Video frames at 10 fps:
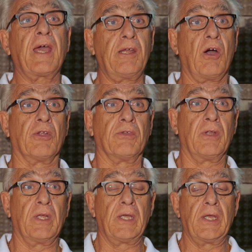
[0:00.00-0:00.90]
carry on
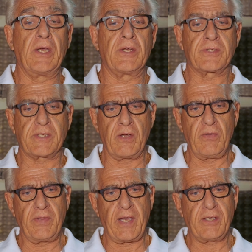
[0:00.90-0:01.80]

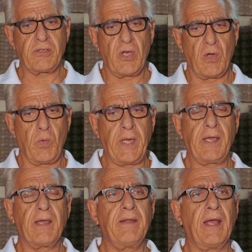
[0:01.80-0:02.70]
so that we
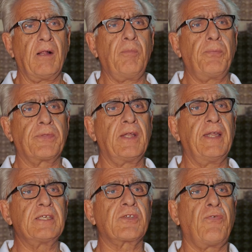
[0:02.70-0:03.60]
can help the
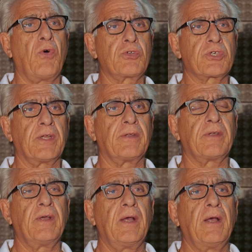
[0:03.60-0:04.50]
less
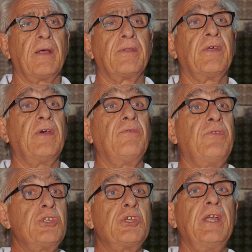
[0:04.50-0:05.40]
fortunate, the
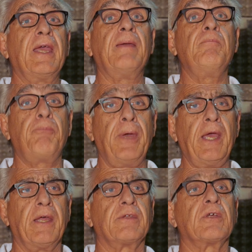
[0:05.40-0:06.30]
visually
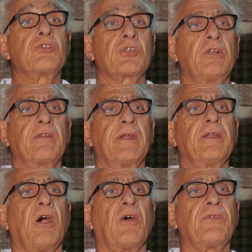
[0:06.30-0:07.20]
impaired
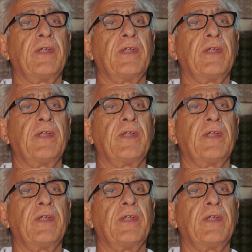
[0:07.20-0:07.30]
children of